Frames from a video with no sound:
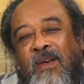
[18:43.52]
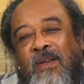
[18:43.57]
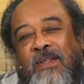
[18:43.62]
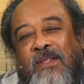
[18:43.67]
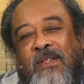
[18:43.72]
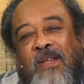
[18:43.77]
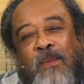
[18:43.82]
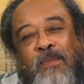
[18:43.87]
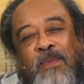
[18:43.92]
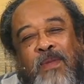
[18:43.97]

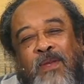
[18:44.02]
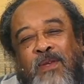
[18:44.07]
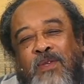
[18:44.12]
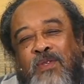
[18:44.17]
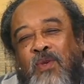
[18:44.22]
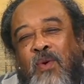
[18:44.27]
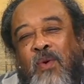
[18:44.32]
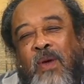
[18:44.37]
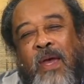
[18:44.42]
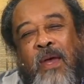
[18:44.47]
Something is
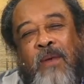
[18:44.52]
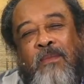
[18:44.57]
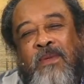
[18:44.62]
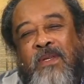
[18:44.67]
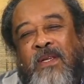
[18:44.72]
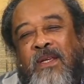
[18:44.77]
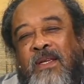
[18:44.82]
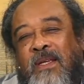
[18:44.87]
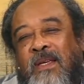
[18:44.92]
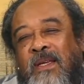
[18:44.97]
so
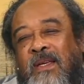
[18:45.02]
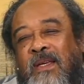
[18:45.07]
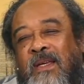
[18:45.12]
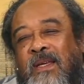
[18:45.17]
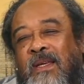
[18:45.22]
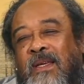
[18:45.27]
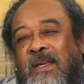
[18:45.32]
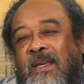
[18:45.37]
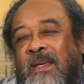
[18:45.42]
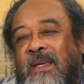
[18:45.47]
empty,
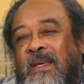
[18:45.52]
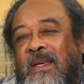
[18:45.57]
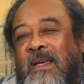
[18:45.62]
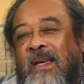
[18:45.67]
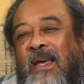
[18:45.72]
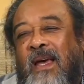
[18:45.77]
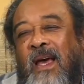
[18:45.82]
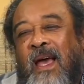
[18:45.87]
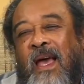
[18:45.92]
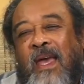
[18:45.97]

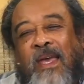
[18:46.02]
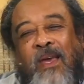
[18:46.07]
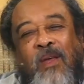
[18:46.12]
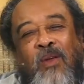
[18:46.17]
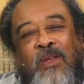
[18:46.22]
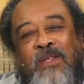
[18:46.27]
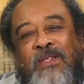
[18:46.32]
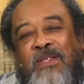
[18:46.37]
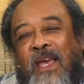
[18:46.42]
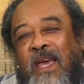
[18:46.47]
I
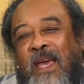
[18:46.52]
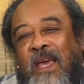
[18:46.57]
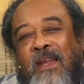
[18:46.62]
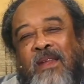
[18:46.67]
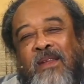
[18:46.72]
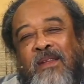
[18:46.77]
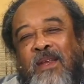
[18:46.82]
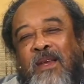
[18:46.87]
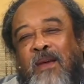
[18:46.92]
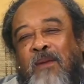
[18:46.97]
cannot say
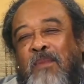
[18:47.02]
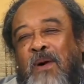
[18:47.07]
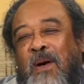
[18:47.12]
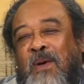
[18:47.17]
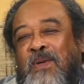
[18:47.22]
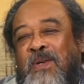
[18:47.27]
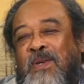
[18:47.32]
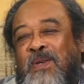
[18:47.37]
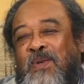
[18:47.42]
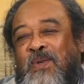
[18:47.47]
anything
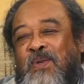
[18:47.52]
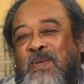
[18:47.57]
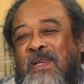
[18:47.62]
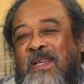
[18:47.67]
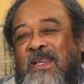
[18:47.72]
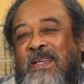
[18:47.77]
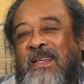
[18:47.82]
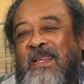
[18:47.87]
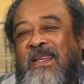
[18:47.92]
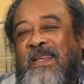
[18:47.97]
about it, you
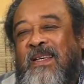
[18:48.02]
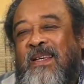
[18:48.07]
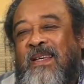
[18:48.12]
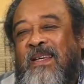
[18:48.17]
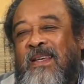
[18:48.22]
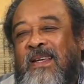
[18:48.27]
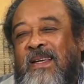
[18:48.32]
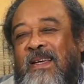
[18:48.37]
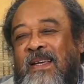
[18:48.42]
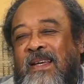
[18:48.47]
see.
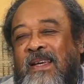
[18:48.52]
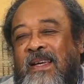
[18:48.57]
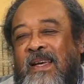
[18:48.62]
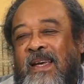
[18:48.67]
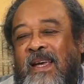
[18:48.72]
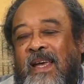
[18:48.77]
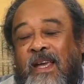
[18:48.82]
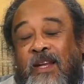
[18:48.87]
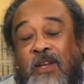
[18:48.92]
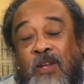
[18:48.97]

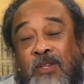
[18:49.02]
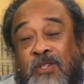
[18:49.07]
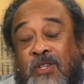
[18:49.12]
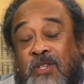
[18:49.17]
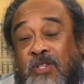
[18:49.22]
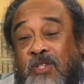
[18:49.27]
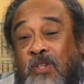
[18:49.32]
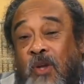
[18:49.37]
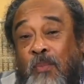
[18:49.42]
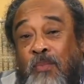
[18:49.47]
It
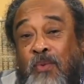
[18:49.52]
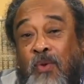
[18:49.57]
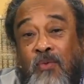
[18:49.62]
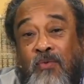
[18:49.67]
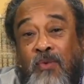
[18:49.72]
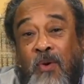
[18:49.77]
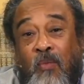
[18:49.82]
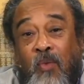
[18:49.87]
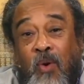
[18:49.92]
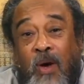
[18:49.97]
doesn't stop you
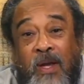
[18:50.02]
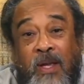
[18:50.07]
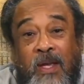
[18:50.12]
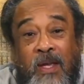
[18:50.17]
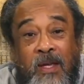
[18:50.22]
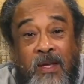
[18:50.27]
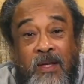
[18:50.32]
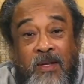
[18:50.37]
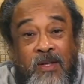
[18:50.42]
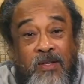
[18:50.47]
from
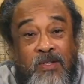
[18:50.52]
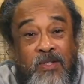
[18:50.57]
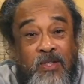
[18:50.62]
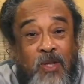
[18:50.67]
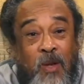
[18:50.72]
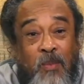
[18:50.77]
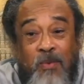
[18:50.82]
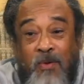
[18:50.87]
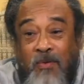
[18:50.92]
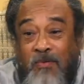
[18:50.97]
working, it doesn't
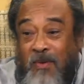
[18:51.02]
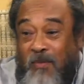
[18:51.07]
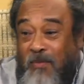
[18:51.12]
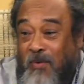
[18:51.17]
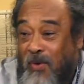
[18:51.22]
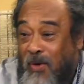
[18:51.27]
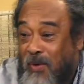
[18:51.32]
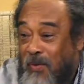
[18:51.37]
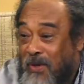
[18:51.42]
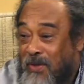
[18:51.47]
stop you from
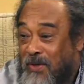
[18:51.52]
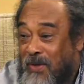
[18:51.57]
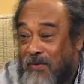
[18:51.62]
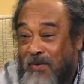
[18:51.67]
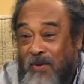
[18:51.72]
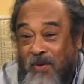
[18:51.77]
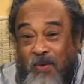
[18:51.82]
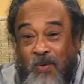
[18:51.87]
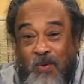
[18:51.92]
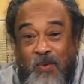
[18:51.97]
doing what you
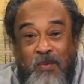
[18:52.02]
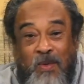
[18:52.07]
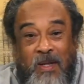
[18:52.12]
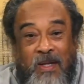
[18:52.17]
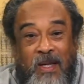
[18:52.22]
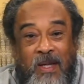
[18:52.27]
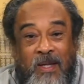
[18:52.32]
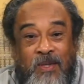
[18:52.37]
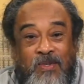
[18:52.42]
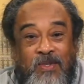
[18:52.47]
have to do,
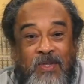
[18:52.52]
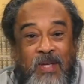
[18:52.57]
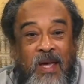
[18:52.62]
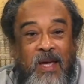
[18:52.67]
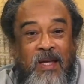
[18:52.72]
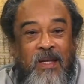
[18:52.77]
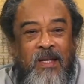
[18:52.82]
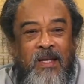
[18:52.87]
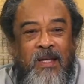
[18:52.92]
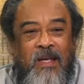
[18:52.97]
but
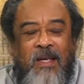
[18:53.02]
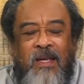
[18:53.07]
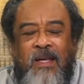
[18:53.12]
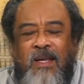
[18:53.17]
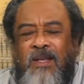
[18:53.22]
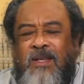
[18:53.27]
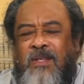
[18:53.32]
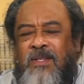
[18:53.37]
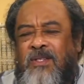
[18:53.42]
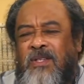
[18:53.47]
inside,
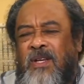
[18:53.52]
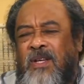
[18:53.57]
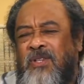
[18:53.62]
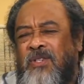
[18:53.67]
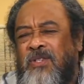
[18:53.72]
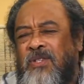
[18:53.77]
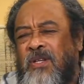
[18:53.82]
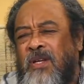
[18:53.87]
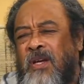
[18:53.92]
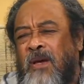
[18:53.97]

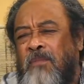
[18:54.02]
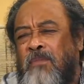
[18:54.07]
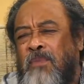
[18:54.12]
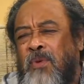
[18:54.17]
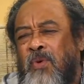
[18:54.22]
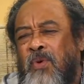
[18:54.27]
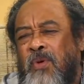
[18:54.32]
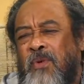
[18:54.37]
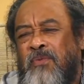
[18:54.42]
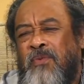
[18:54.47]
such a
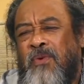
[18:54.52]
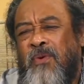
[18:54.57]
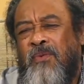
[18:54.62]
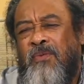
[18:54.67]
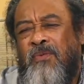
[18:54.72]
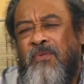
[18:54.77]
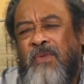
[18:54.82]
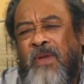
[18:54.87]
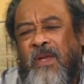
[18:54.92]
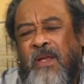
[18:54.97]
beautiful
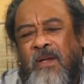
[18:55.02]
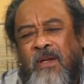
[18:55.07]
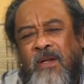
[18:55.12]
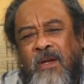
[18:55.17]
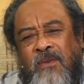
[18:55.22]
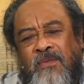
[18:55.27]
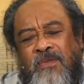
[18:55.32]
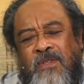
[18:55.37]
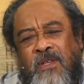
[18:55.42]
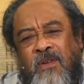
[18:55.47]
field
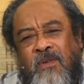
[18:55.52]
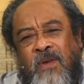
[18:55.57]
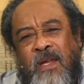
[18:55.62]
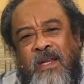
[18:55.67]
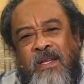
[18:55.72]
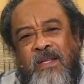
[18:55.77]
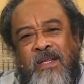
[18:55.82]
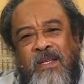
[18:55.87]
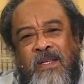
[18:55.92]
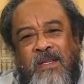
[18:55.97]
of
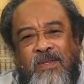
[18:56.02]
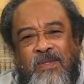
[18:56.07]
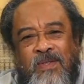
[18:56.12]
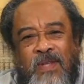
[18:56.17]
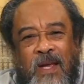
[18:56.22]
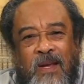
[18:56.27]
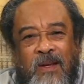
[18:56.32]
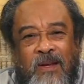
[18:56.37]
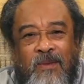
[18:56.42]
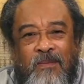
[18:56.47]
serenity is
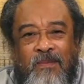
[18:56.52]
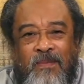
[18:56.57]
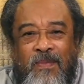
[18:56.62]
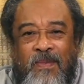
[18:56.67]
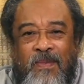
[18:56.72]
there.